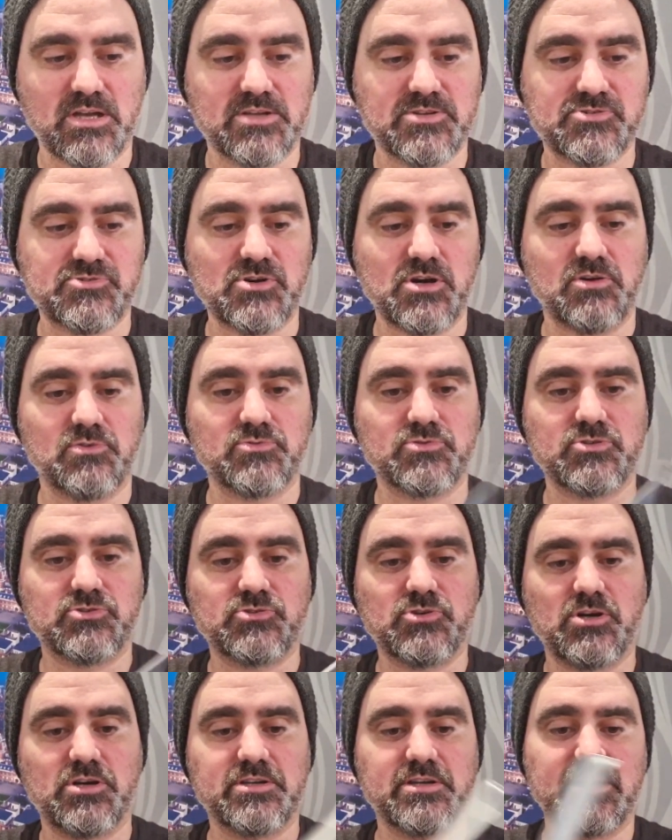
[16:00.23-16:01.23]
going to struggle to
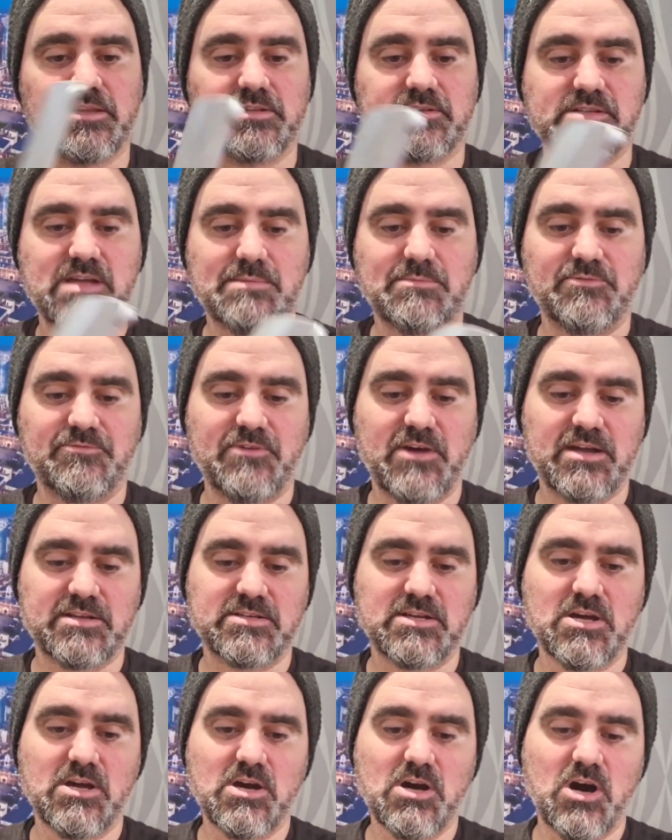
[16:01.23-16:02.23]
try and get the same
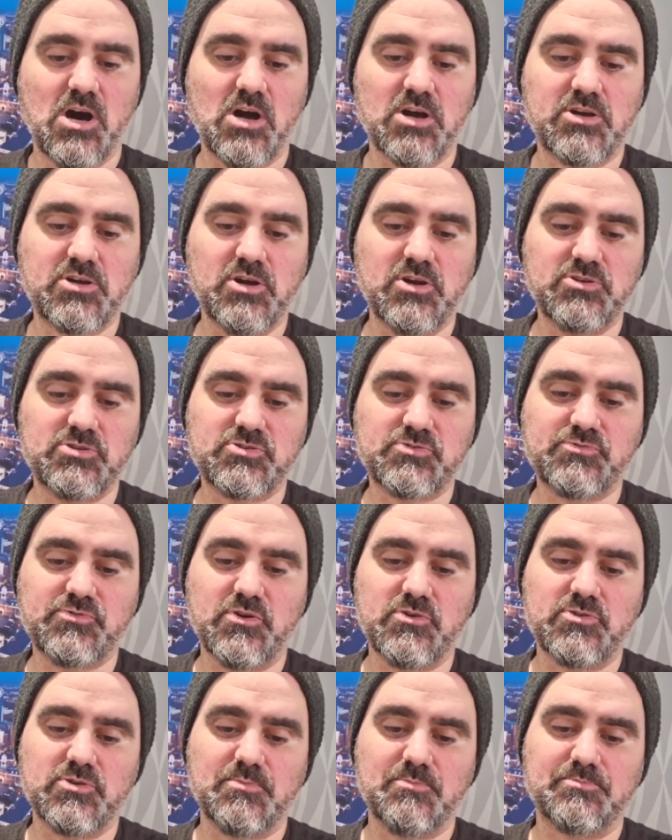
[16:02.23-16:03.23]
effect. I could
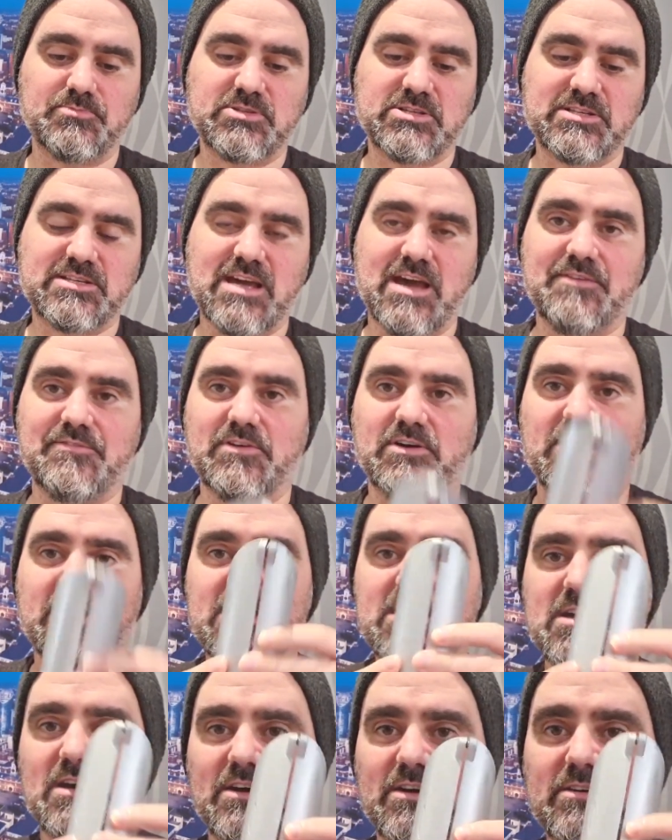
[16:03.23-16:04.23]
screw them together
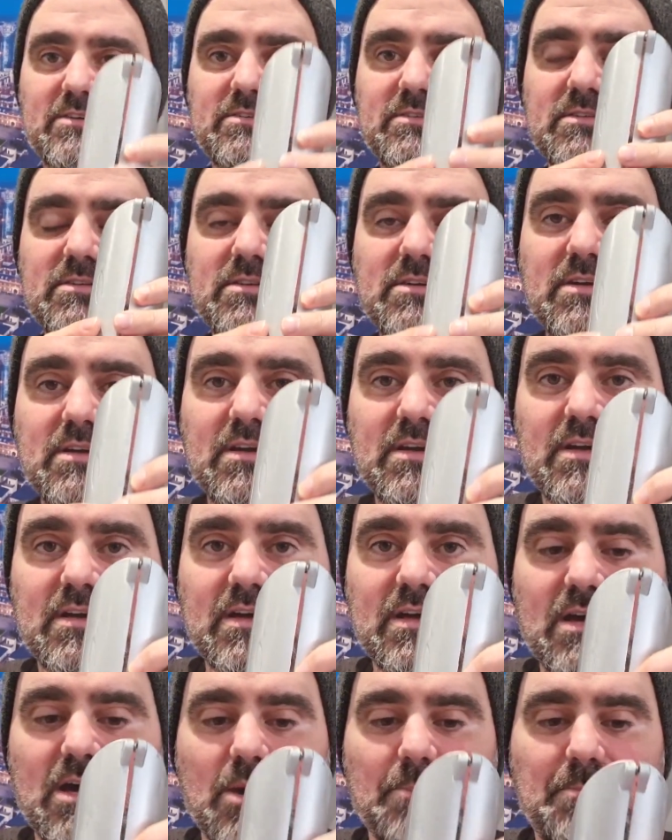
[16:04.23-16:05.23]
here
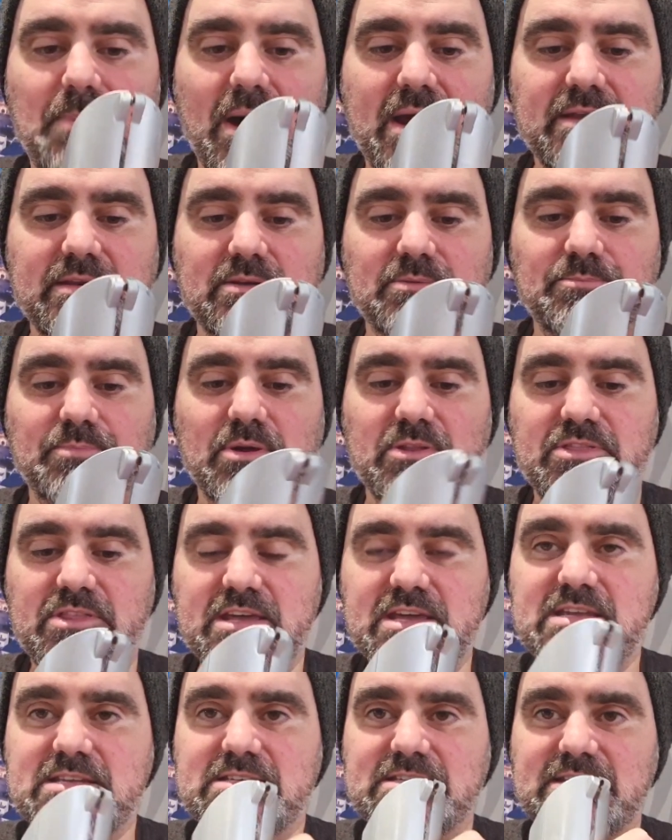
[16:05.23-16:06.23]
and paint them, but
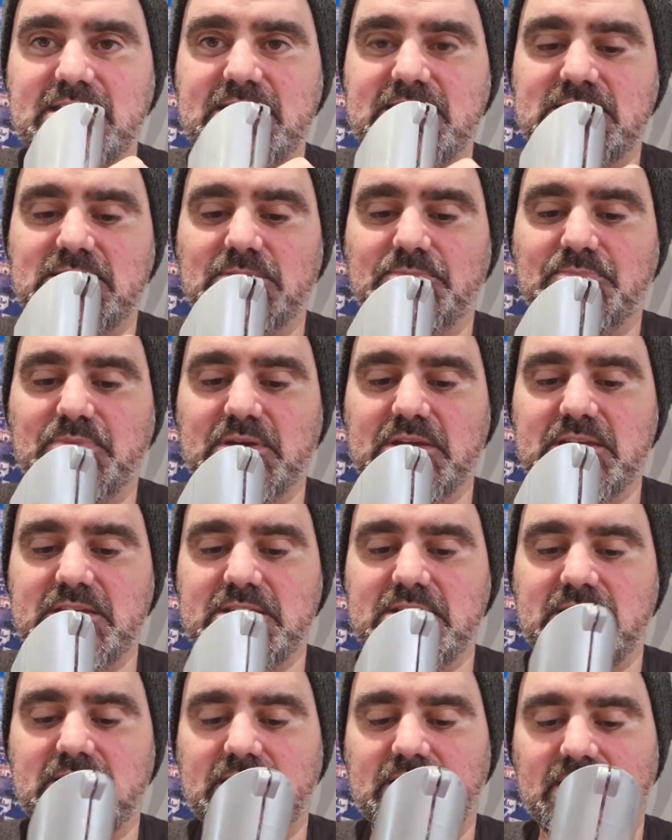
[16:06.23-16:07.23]
these need to
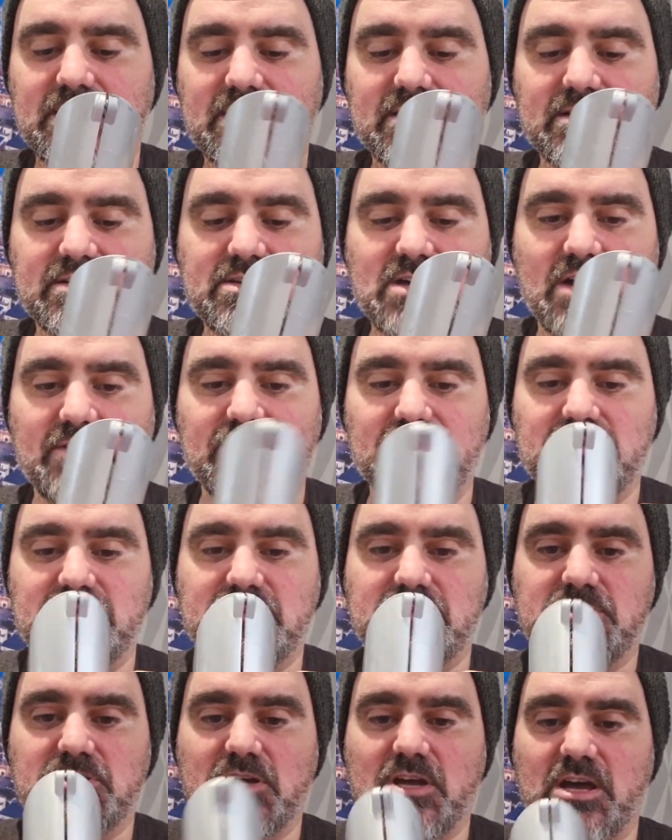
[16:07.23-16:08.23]
be
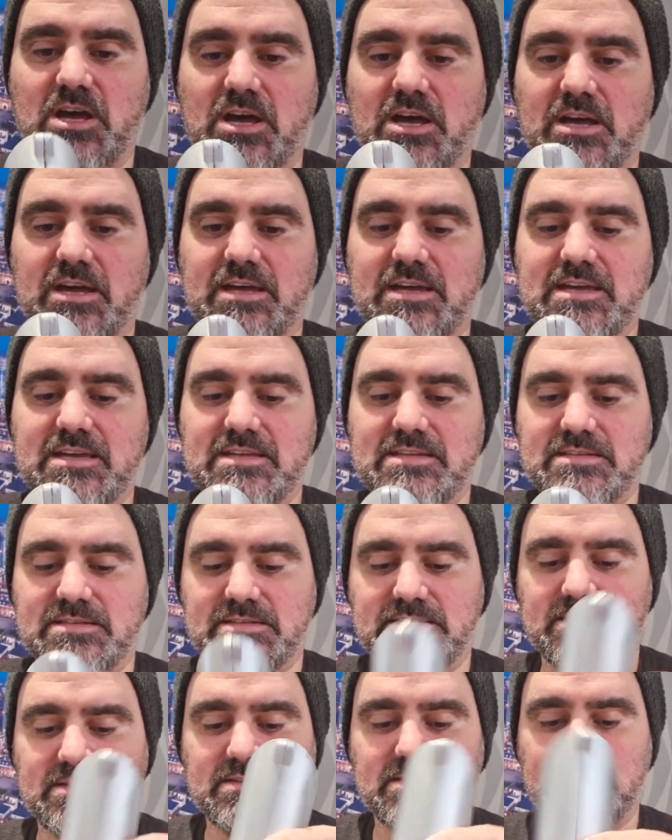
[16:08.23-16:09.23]
covered
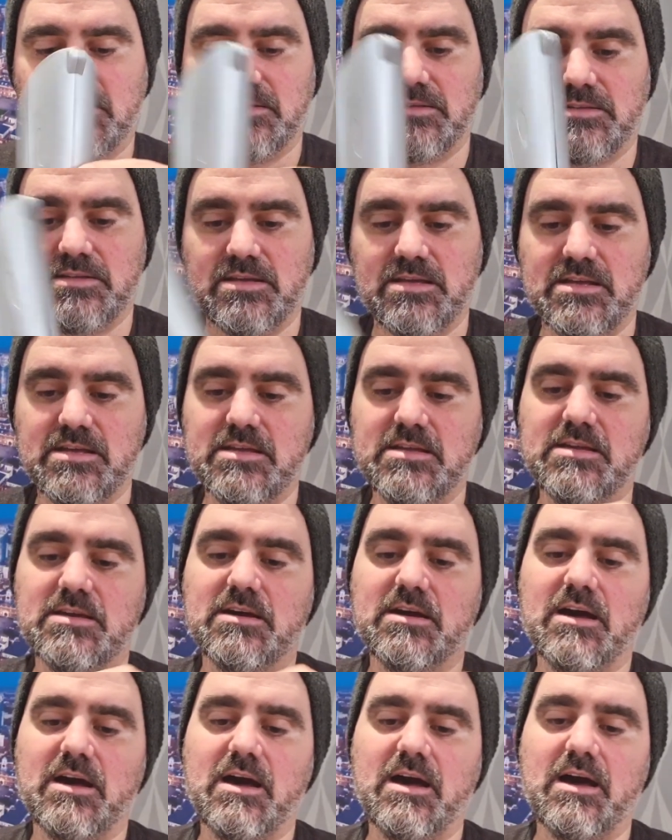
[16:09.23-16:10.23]
in
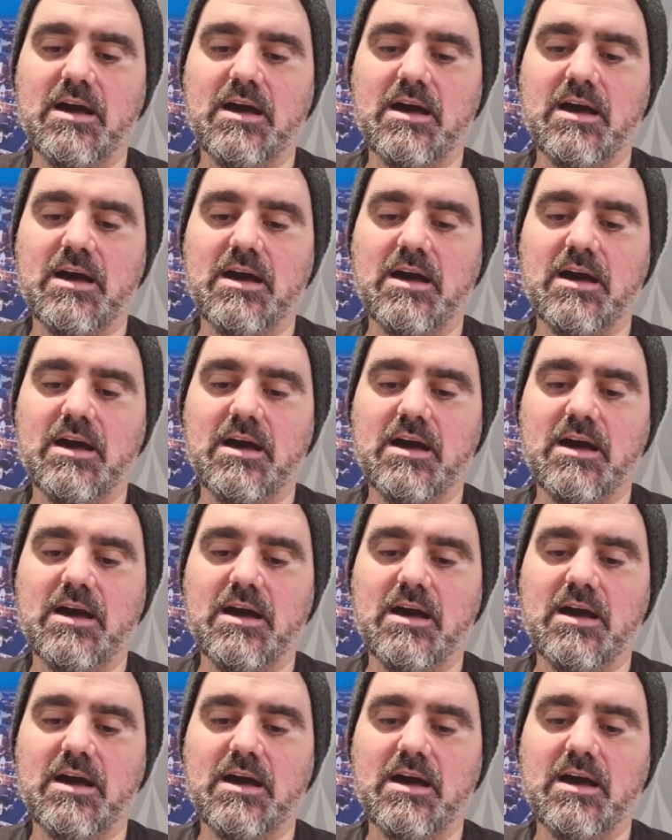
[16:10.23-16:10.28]
the